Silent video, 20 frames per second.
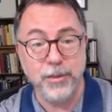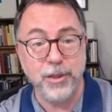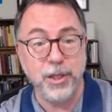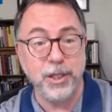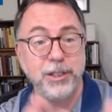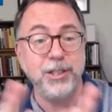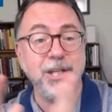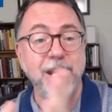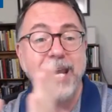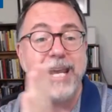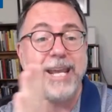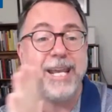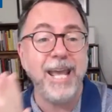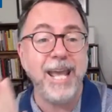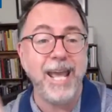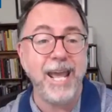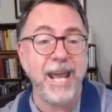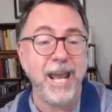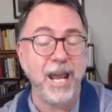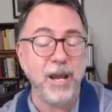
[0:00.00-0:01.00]
The
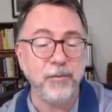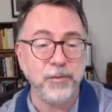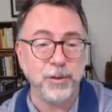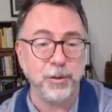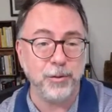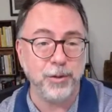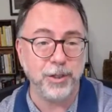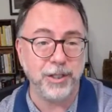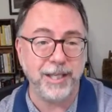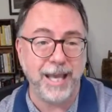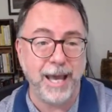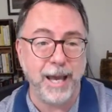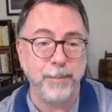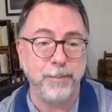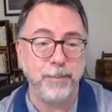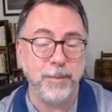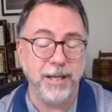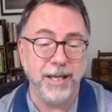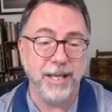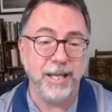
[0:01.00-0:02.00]
day after the
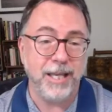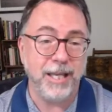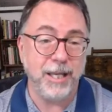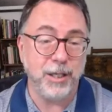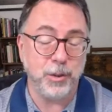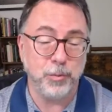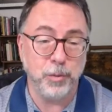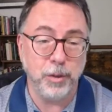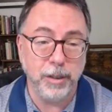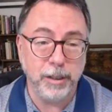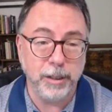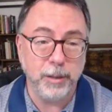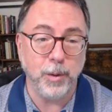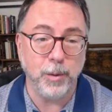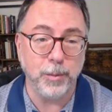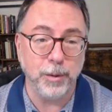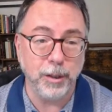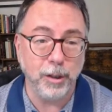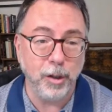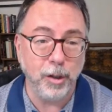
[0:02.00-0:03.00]
gap is really
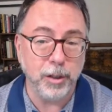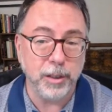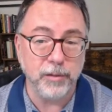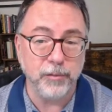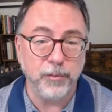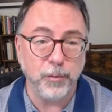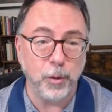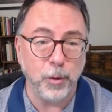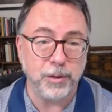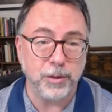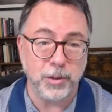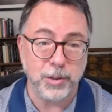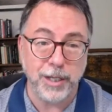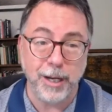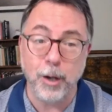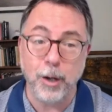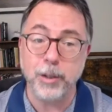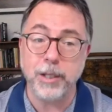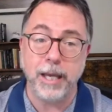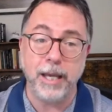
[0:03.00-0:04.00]
what we're looking for to
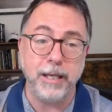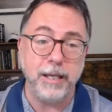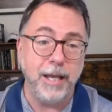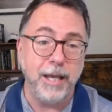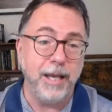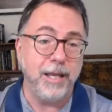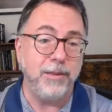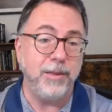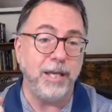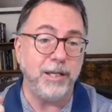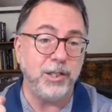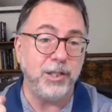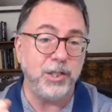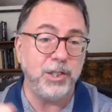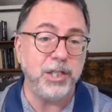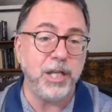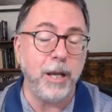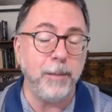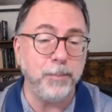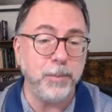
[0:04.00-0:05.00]
say, okay, they
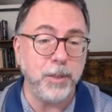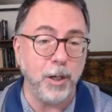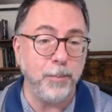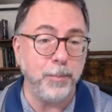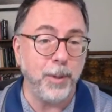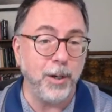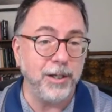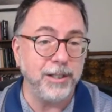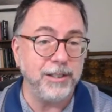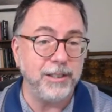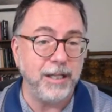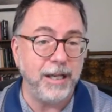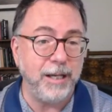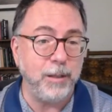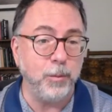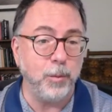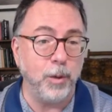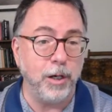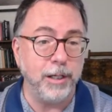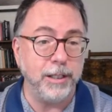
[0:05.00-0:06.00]
stepped up on
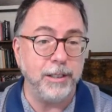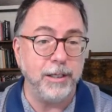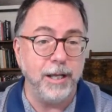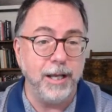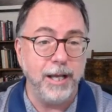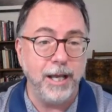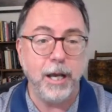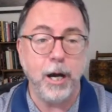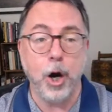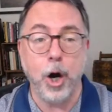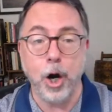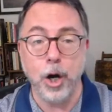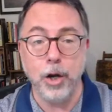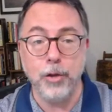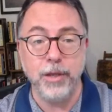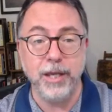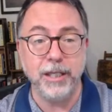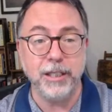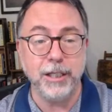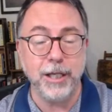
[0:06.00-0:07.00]
day one.
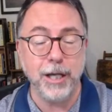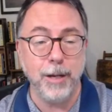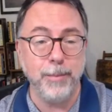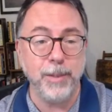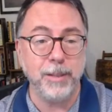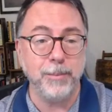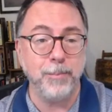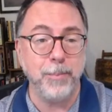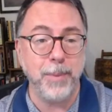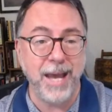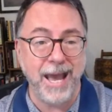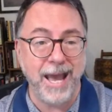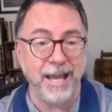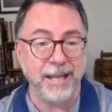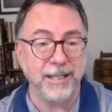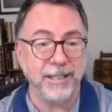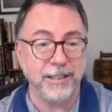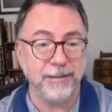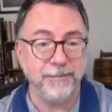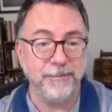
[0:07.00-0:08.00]
Are they coming
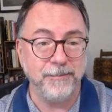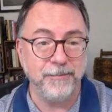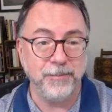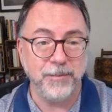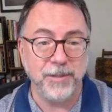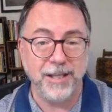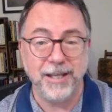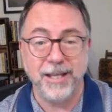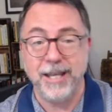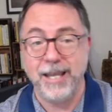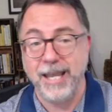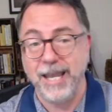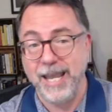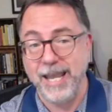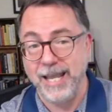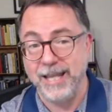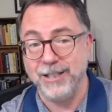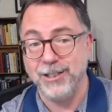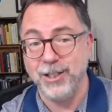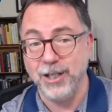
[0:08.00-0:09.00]
back?
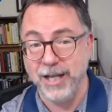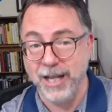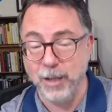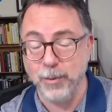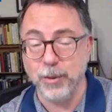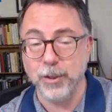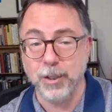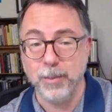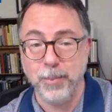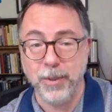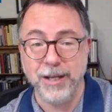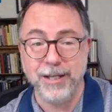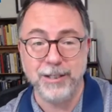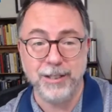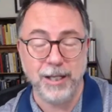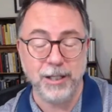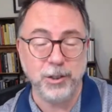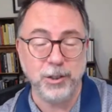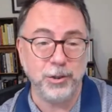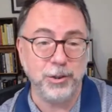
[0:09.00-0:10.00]
Today, we're going to pay
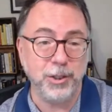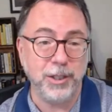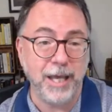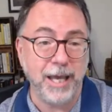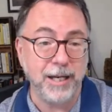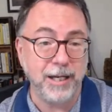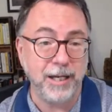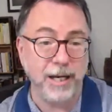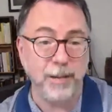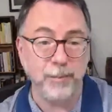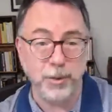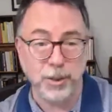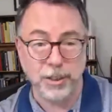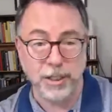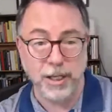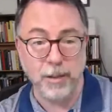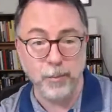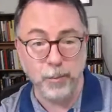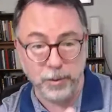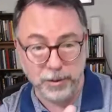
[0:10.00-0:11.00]
attention to that in M
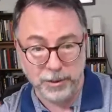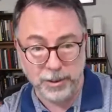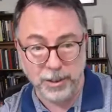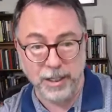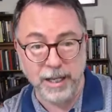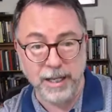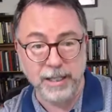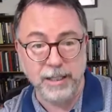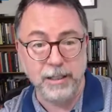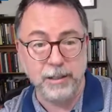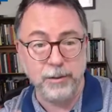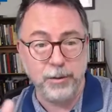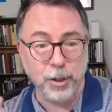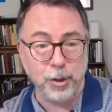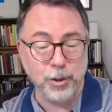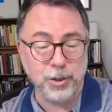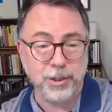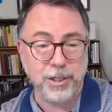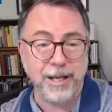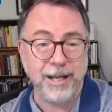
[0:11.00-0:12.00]
G M with today,
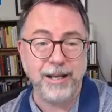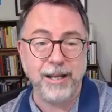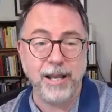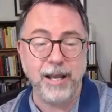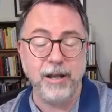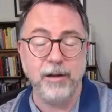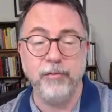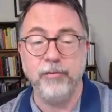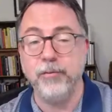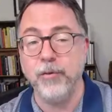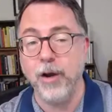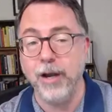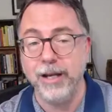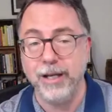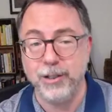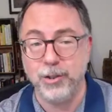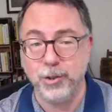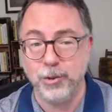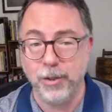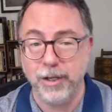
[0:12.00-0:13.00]
Thursday, and
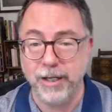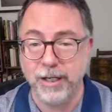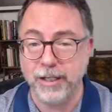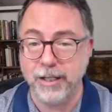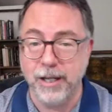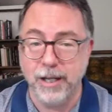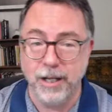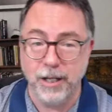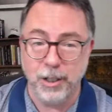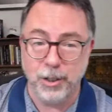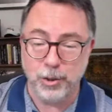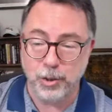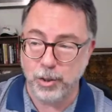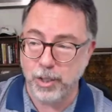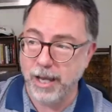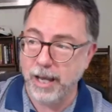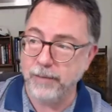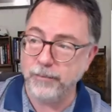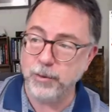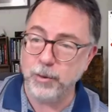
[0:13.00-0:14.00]
Friday's trading. So
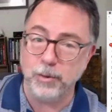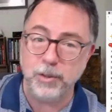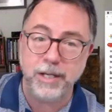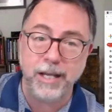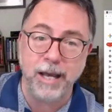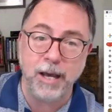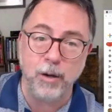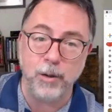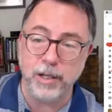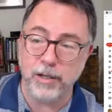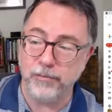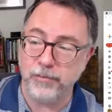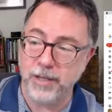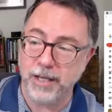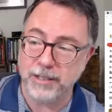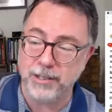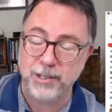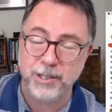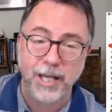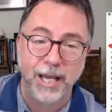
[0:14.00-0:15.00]
you have to now, if
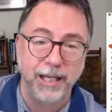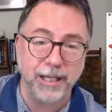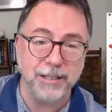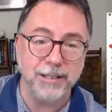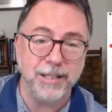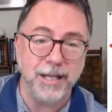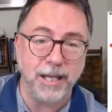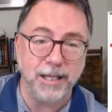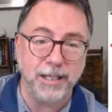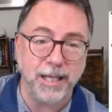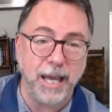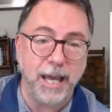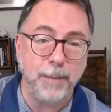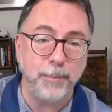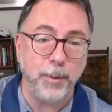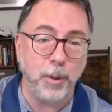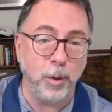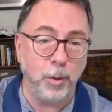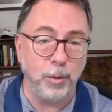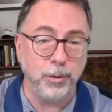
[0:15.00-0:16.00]
that second day
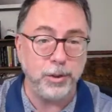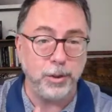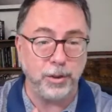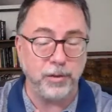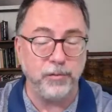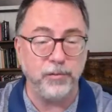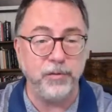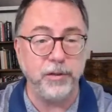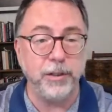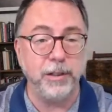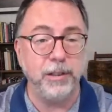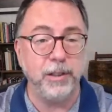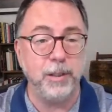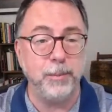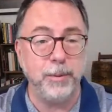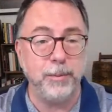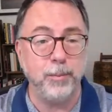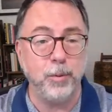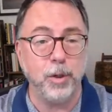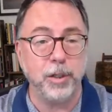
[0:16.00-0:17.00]
gap holds, you could feel a
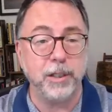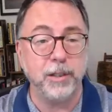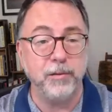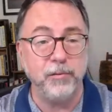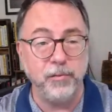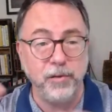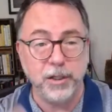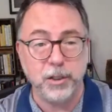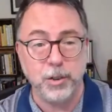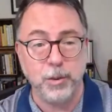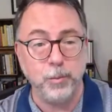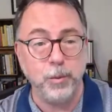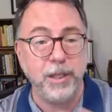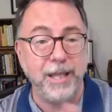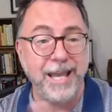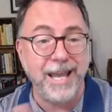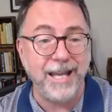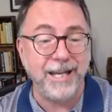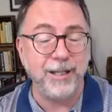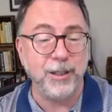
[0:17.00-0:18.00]
little bit more conviction
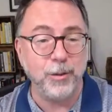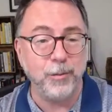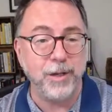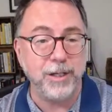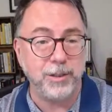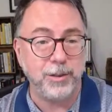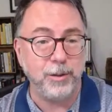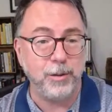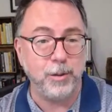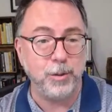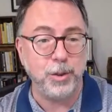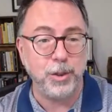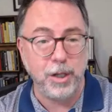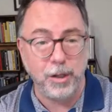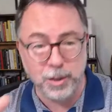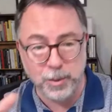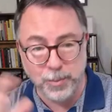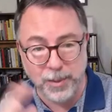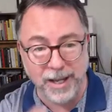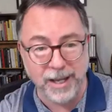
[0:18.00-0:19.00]
with adding the rest of those
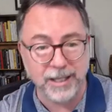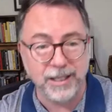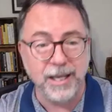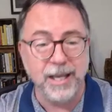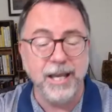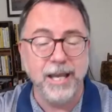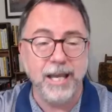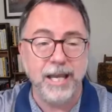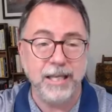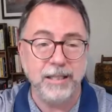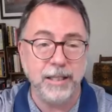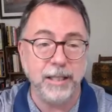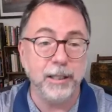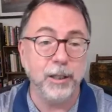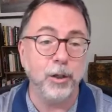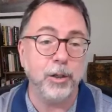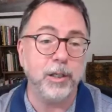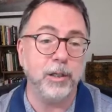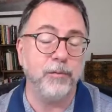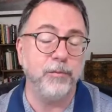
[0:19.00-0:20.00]
shares back and
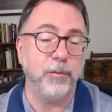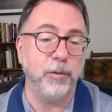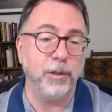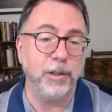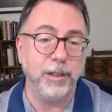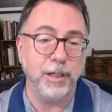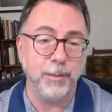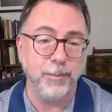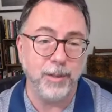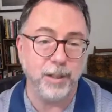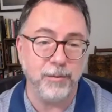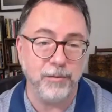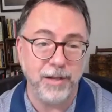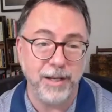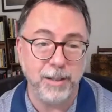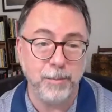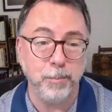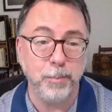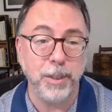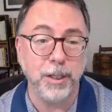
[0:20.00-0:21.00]
then looking for a little bit of
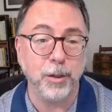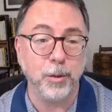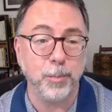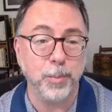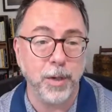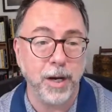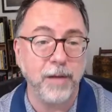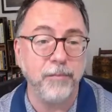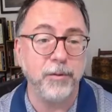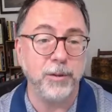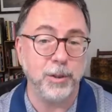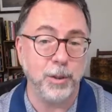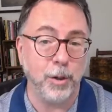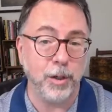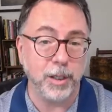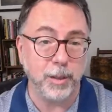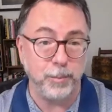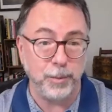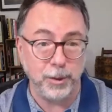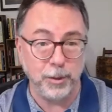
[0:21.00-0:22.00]
a bigger profit
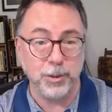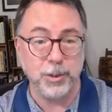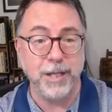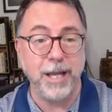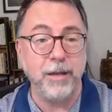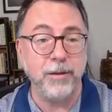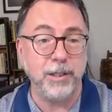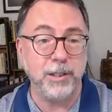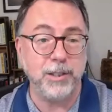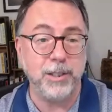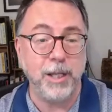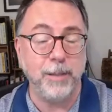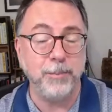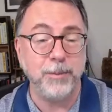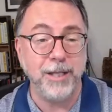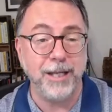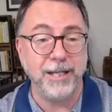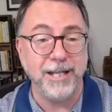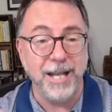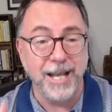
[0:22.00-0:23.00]
target because now they
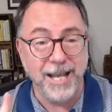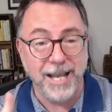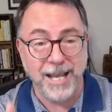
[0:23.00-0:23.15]
stepped in.